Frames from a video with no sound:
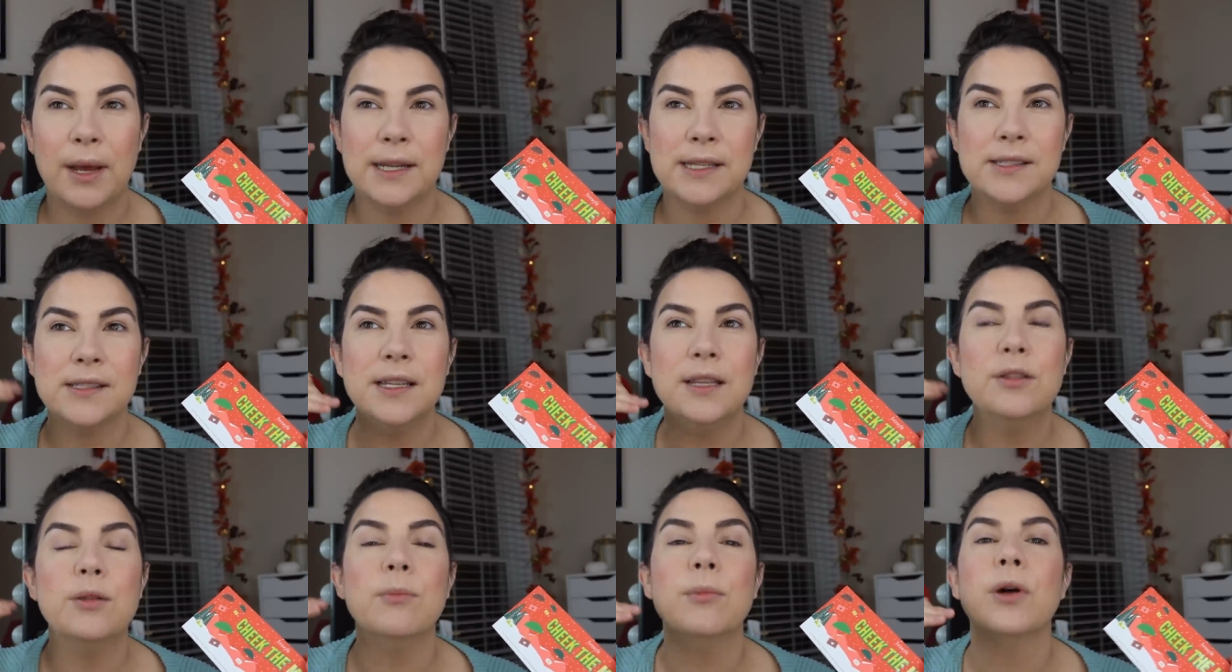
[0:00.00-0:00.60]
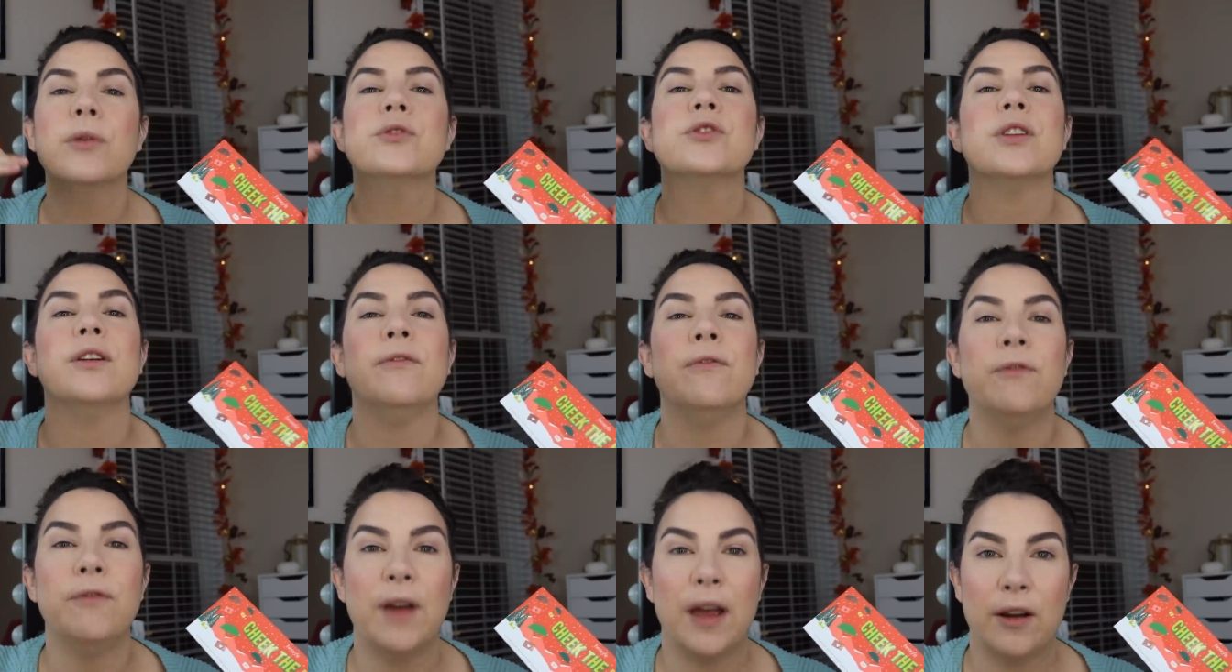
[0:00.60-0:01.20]
I see the most
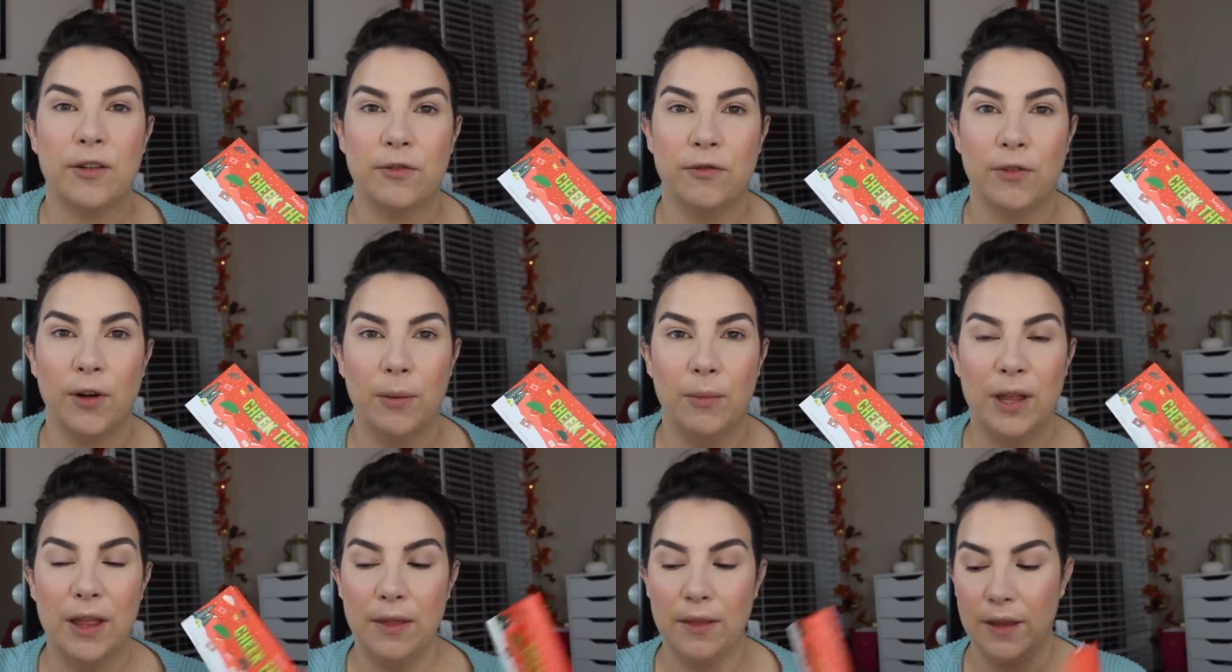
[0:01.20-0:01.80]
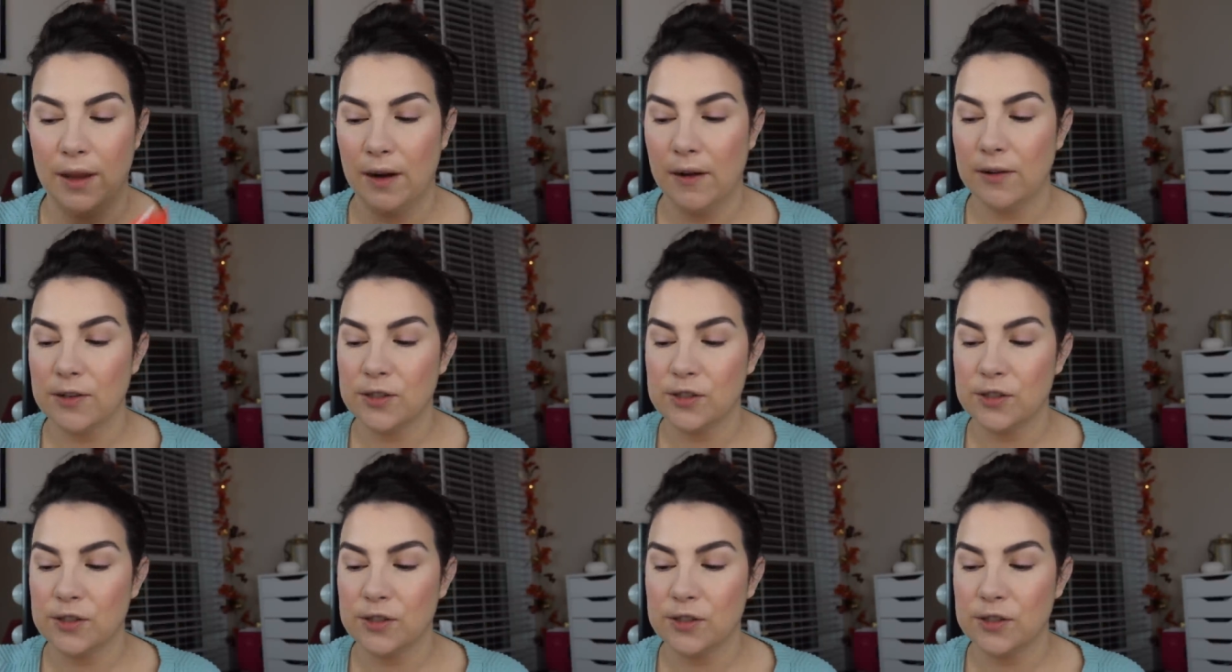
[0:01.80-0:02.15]
effect from it there.